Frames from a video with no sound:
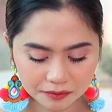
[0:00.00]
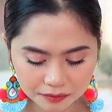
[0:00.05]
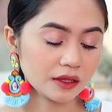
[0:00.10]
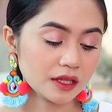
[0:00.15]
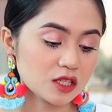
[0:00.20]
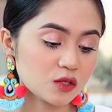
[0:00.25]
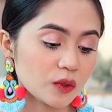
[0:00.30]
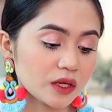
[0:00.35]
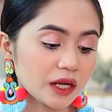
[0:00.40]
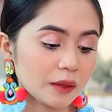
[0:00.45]

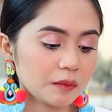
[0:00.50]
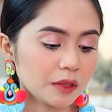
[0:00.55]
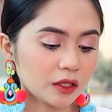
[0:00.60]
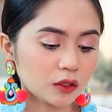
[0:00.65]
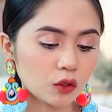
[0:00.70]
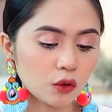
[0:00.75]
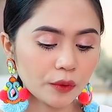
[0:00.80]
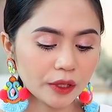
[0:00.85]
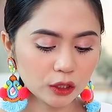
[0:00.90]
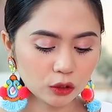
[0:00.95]
This one I'm not
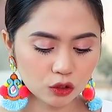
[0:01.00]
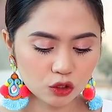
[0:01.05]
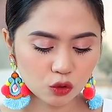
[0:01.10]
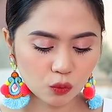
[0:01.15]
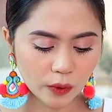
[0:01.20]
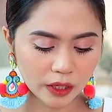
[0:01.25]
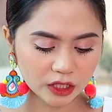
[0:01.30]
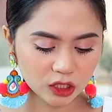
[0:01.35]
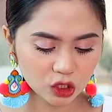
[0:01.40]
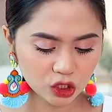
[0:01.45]
going to
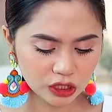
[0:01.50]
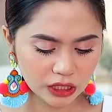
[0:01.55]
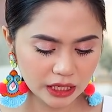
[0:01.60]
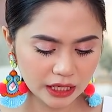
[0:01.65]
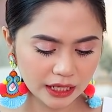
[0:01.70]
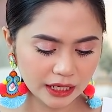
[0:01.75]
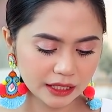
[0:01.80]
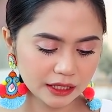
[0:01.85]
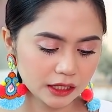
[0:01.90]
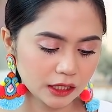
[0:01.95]
swatch
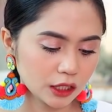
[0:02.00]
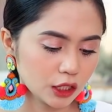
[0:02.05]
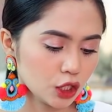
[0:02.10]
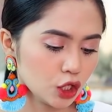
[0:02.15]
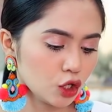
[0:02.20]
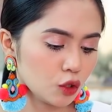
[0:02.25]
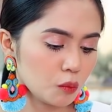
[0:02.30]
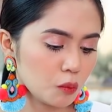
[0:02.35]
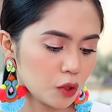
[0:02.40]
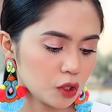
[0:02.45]
in
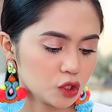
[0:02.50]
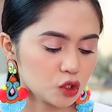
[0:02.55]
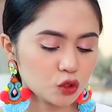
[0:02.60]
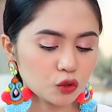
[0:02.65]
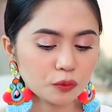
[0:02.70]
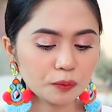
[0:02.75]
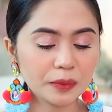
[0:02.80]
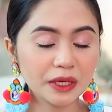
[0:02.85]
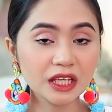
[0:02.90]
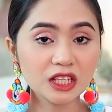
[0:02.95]

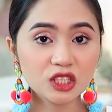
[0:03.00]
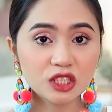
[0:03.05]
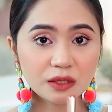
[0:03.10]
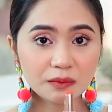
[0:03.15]
Monshu Peach.